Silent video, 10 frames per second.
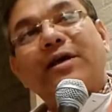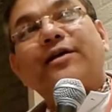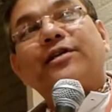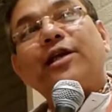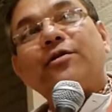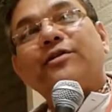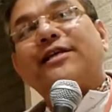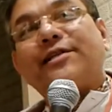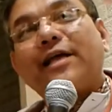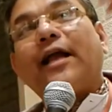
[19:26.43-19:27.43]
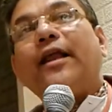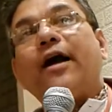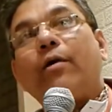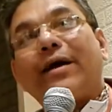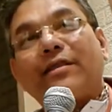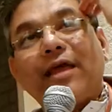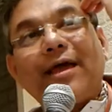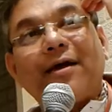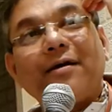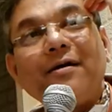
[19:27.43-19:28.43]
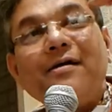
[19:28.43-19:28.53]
Because he knows exactly how I think.